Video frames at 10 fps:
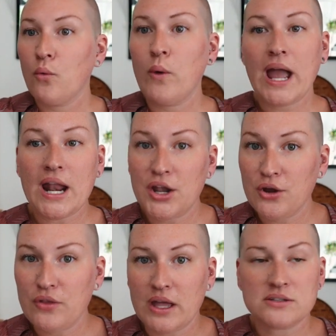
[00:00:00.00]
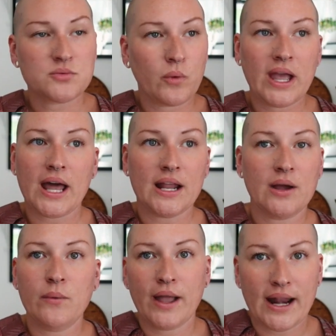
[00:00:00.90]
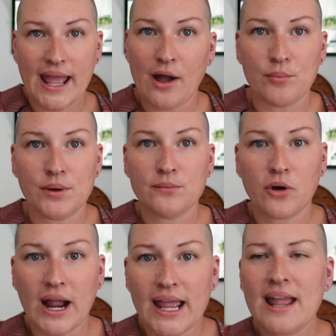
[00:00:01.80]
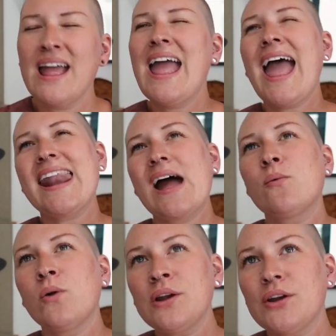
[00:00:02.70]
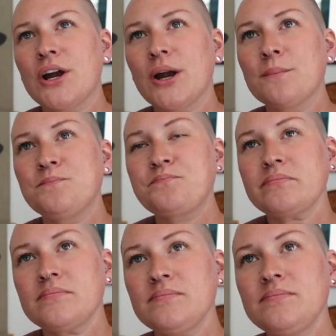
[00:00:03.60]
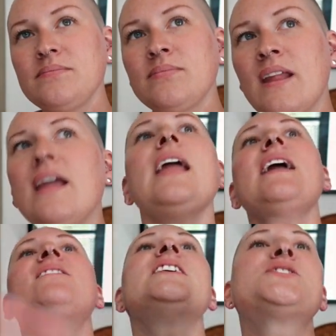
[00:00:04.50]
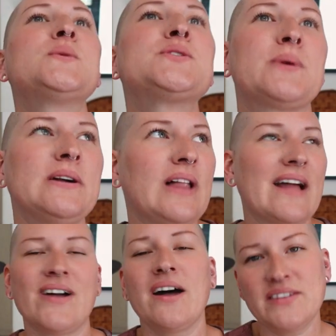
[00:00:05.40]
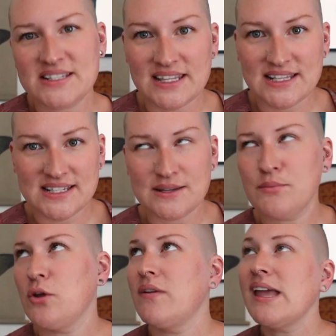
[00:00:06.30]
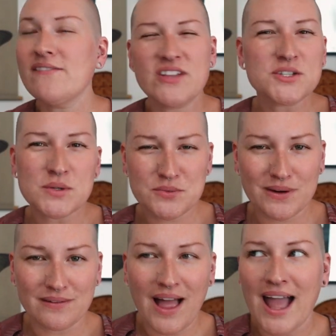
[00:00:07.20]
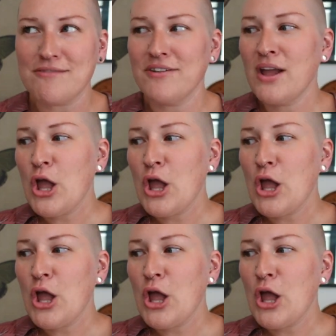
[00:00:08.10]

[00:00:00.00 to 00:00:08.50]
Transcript: we got to do this. We got to we got to help them, right? And I wonder if this was real life, obviously this is a movie, if this was real life,